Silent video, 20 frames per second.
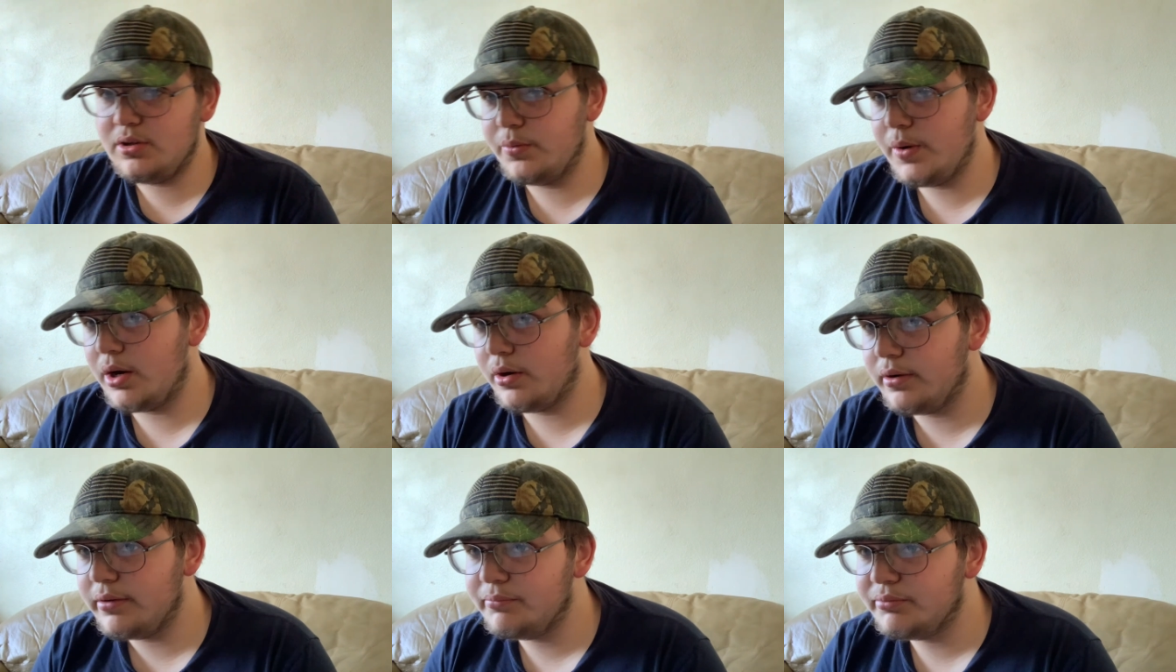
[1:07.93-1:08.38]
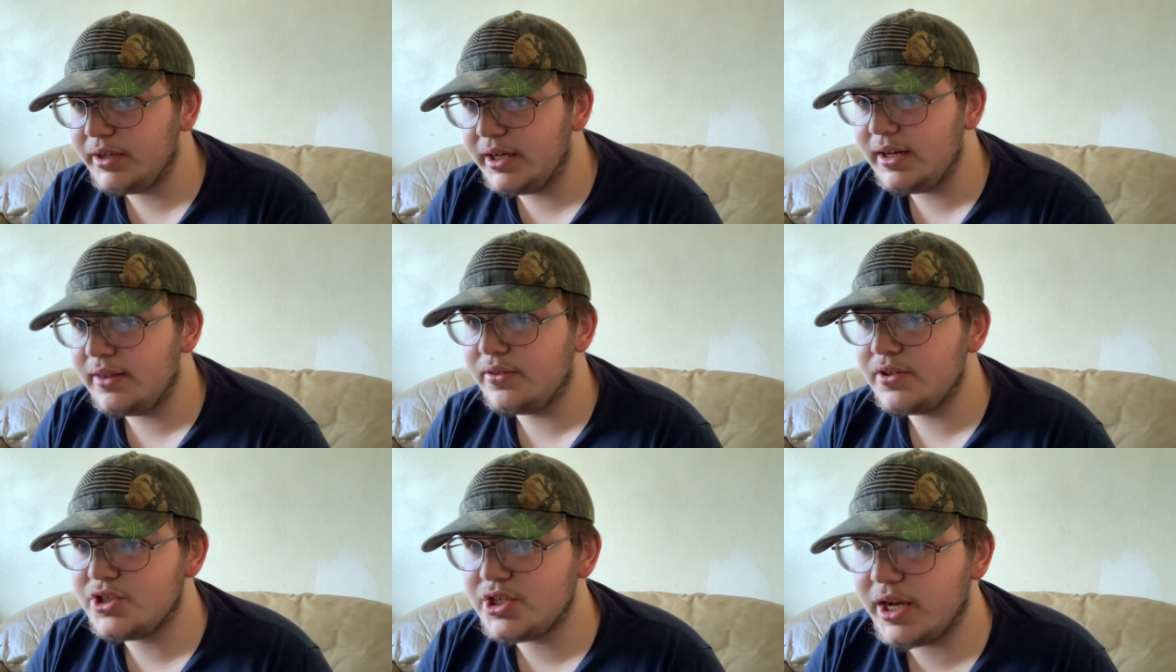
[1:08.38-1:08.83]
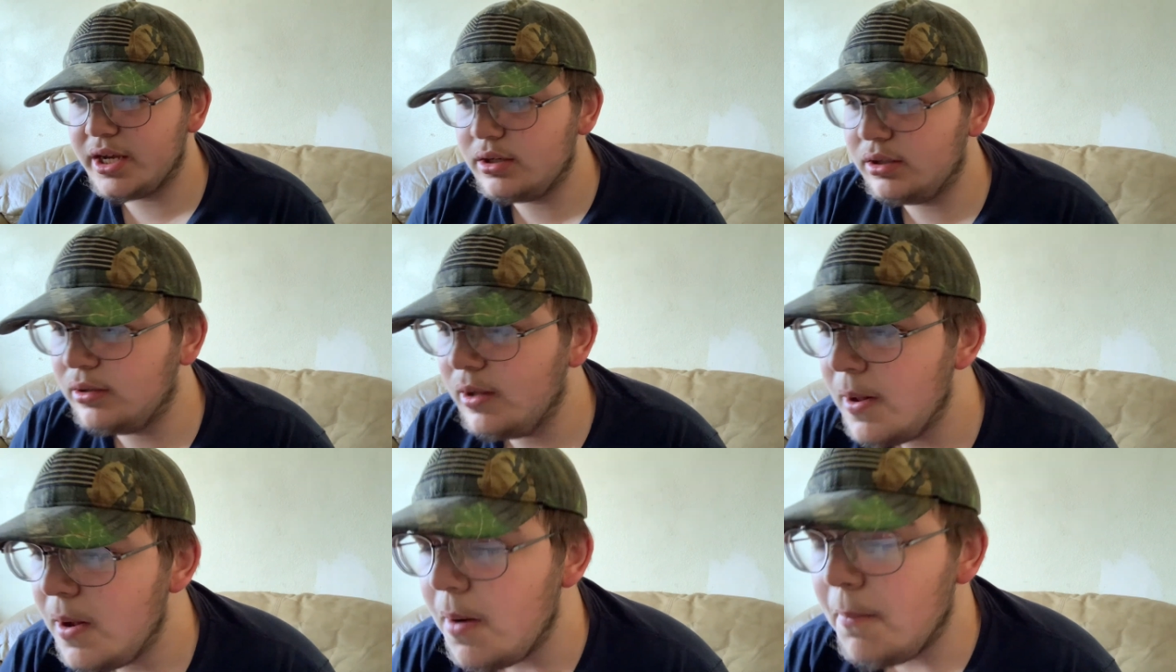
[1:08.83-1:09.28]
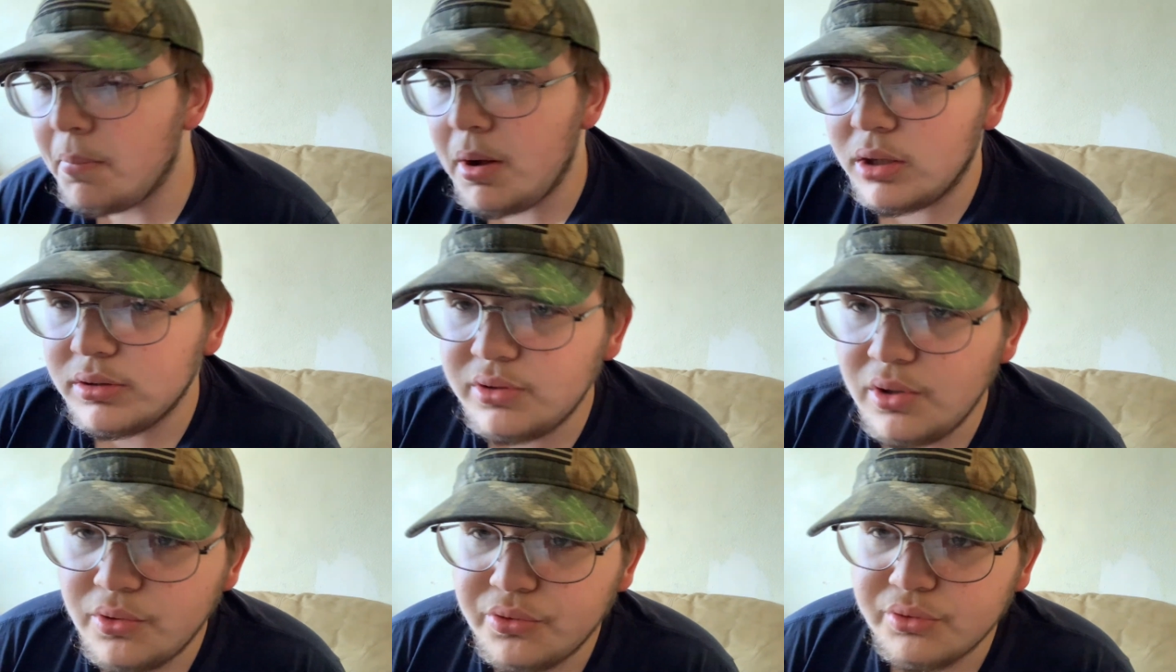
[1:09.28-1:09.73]
We are rebranding the channel, Paul
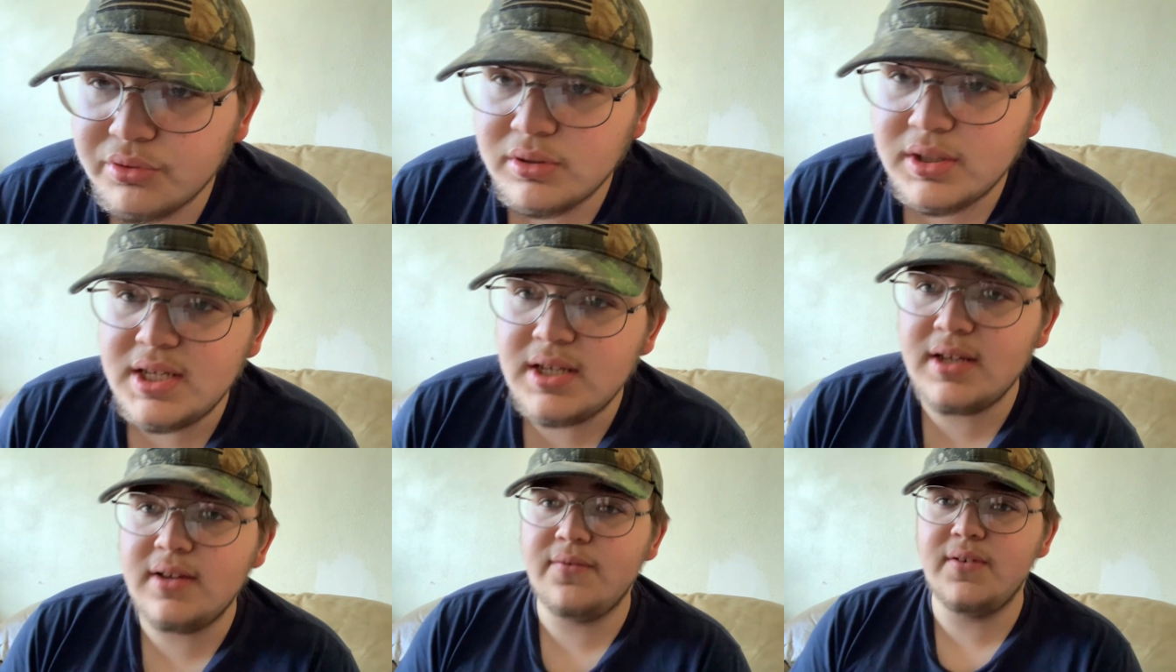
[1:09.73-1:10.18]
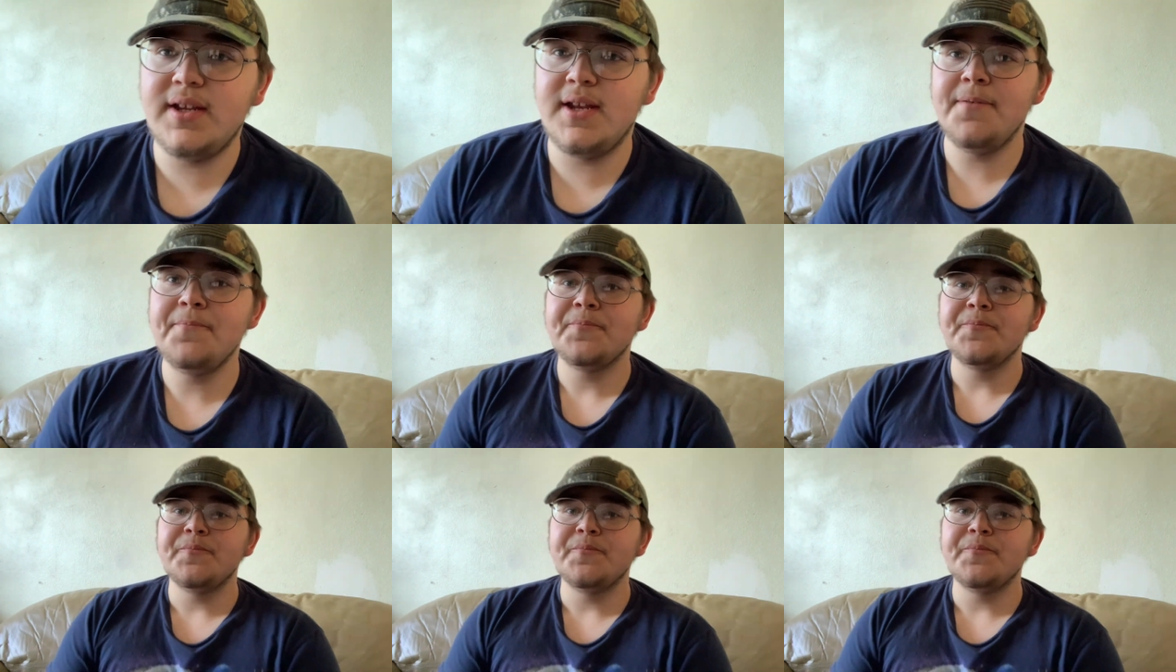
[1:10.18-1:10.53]
Duke TV.